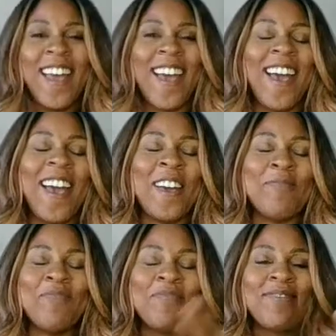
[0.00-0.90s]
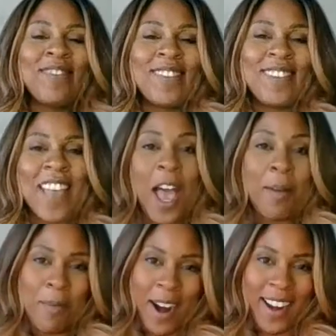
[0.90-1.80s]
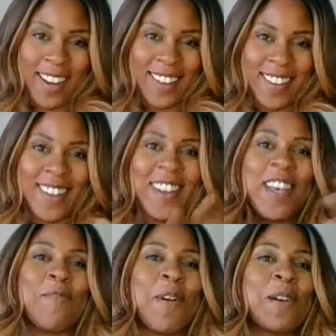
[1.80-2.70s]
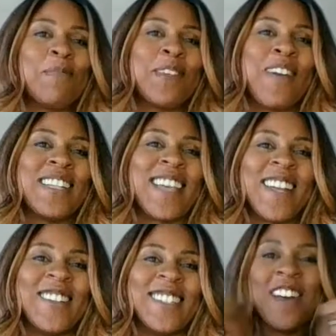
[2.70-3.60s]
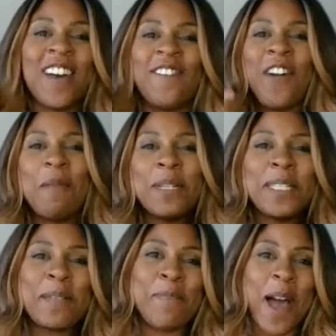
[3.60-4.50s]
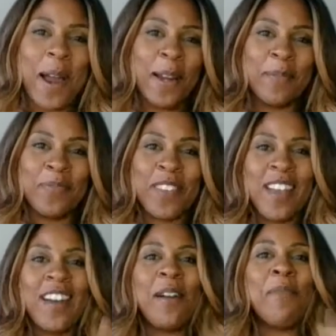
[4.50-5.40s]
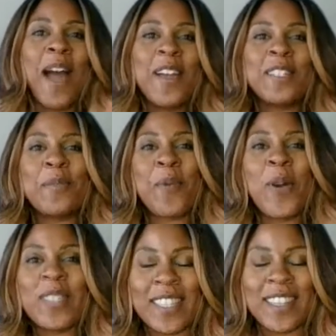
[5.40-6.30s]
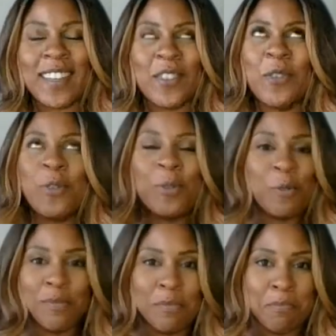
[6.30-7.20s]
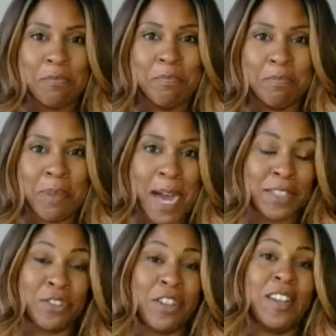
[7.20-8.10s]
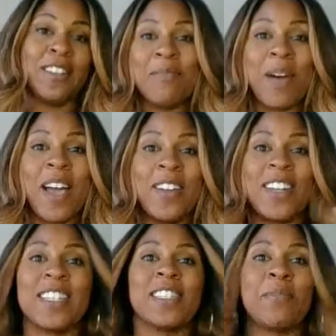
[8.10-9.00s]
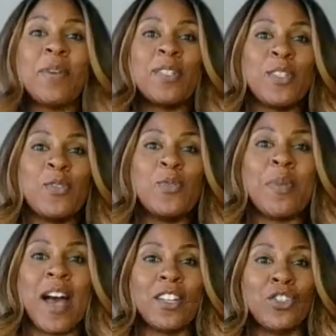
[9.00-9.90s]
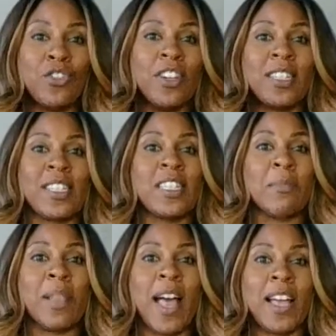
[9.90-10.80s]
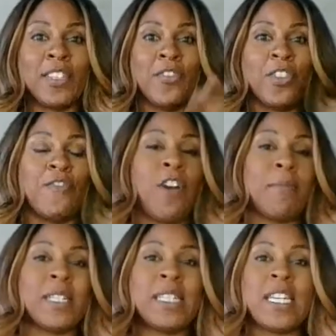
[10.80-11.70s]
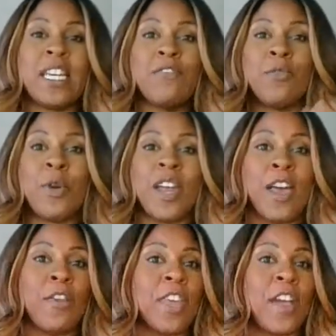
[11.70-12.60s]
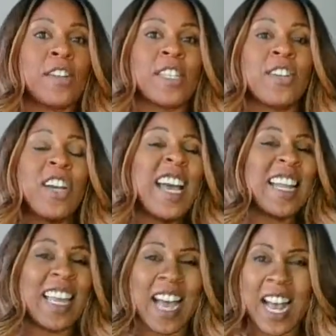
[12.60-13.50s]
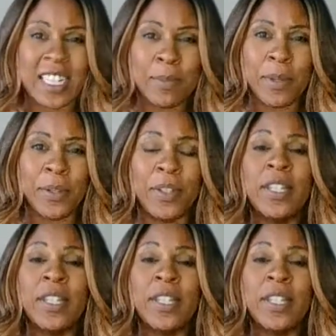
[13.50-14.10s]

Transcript: I'm Morgan, and welcome to my channel. A pharmacy buyer. A buyer is a person who buys drugs. A buyer is a person who buys drugs and supplies for the pharmacy, for a healthcare center, kind of like a hospital.